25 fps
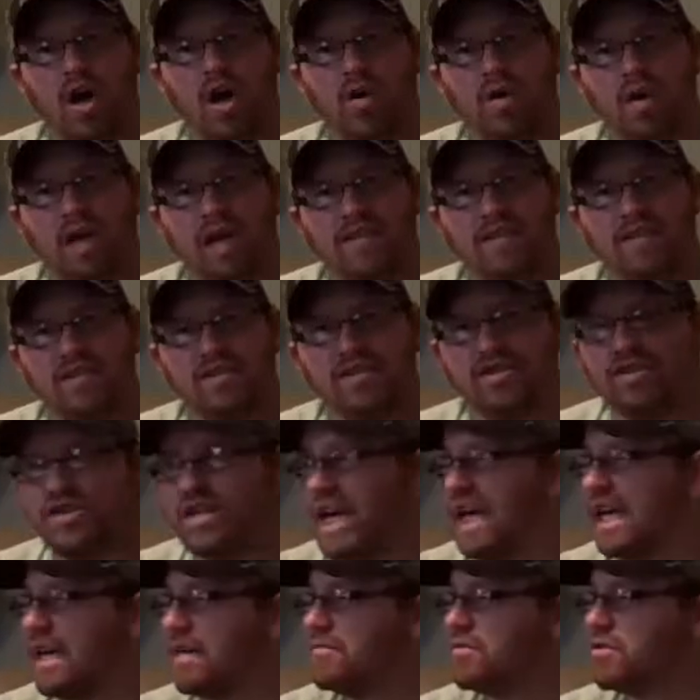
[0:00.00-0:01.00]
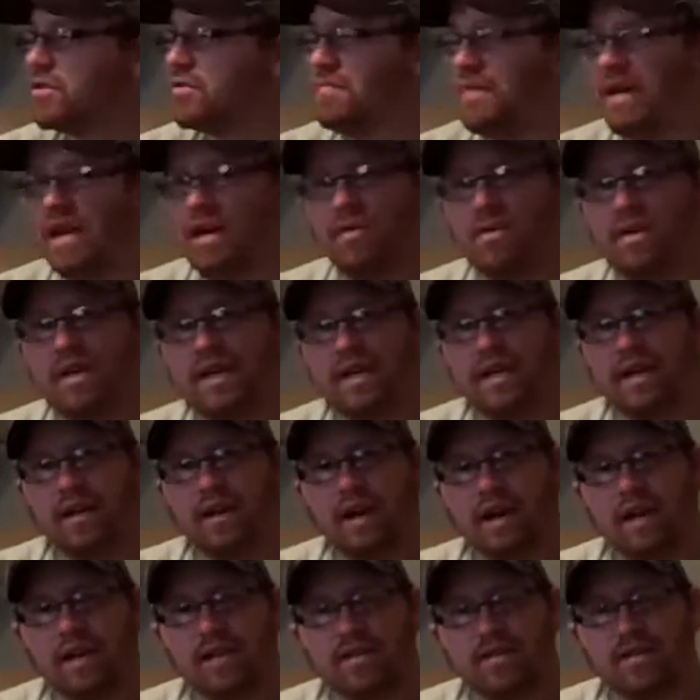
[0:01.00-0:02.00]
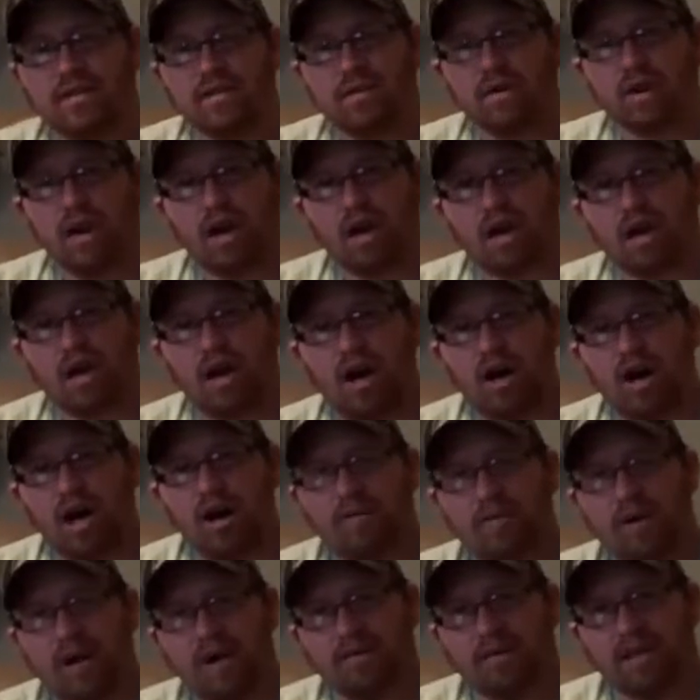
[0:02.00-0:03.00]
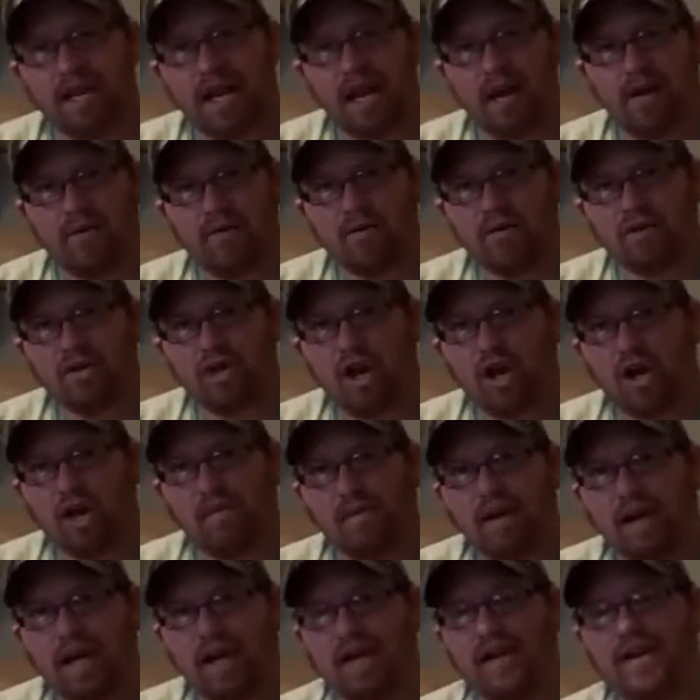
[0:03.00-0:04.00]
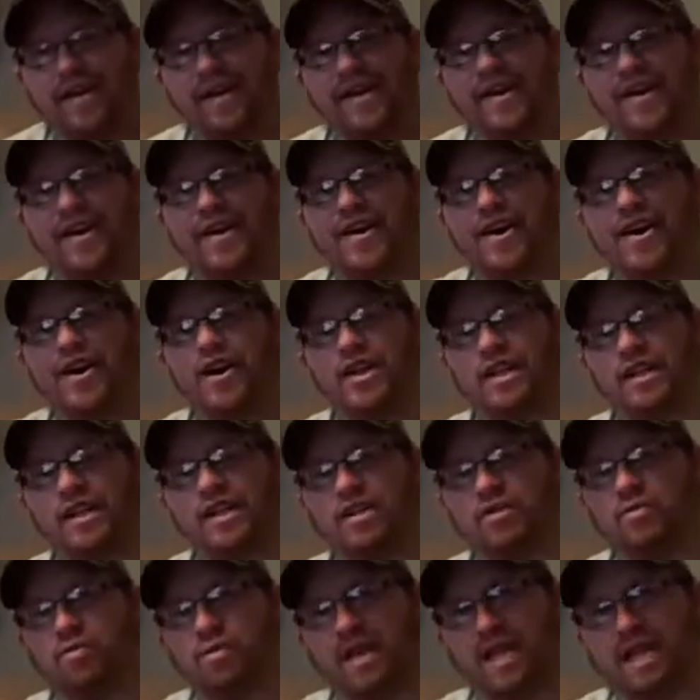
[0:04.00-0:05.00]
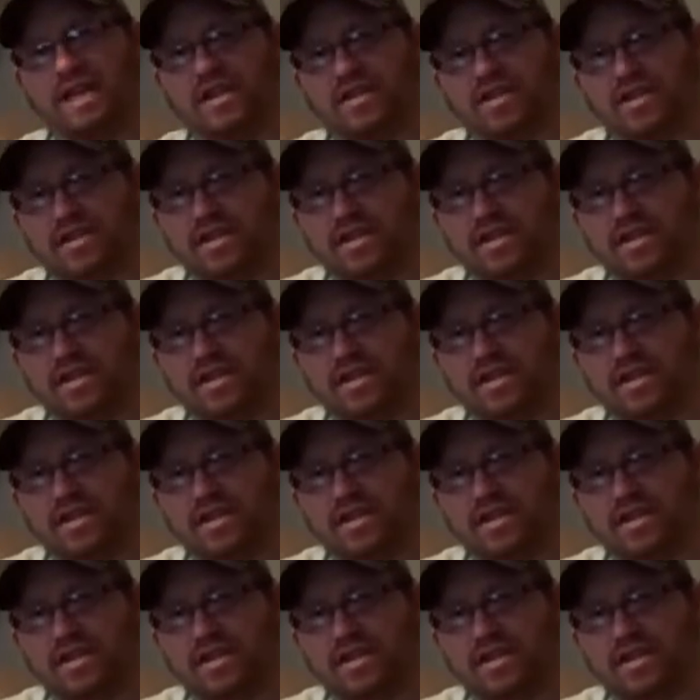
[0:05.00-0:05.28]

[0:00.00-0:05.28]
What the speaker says: Okay, this is Jacob Schmidt with deerhuntingschool.com. Today I want to talk about hunting the wind